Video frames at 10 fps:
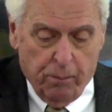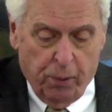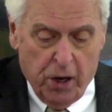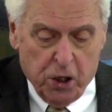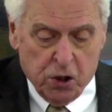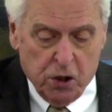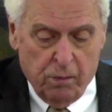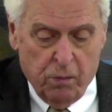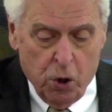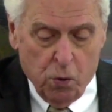praise
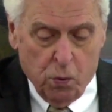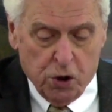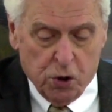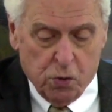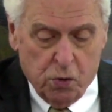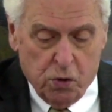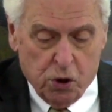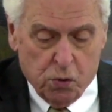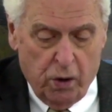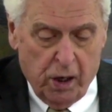him with
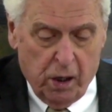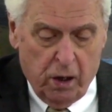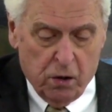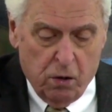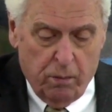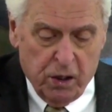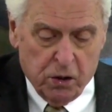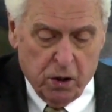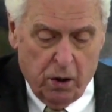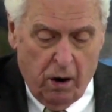stringed
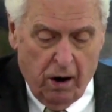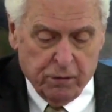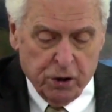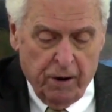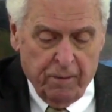instruments and harps,